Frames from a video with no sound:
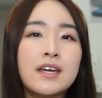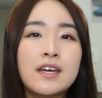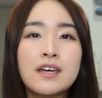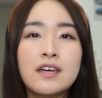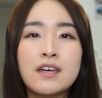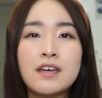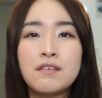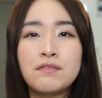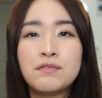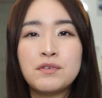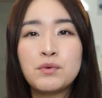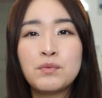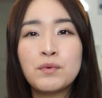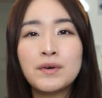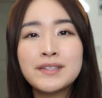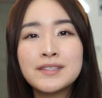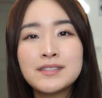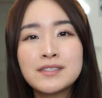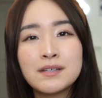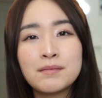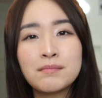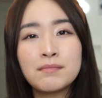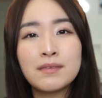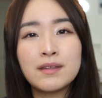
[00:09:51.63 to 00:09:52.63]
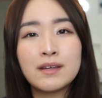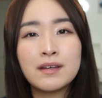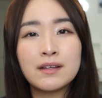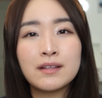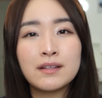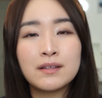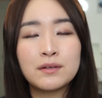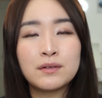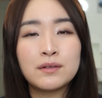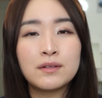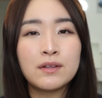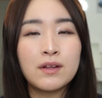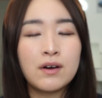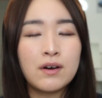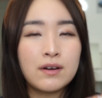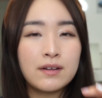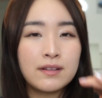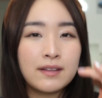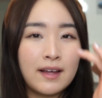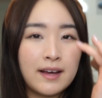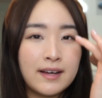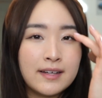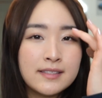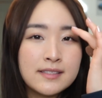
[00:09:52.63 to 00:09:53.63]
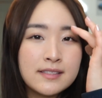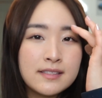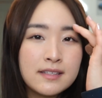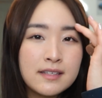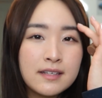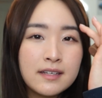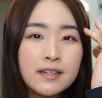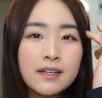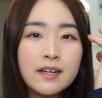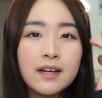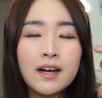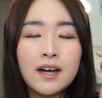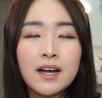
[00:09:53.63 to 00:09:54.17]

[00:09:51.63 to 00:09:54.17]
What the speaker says: If you want something a little long lasting,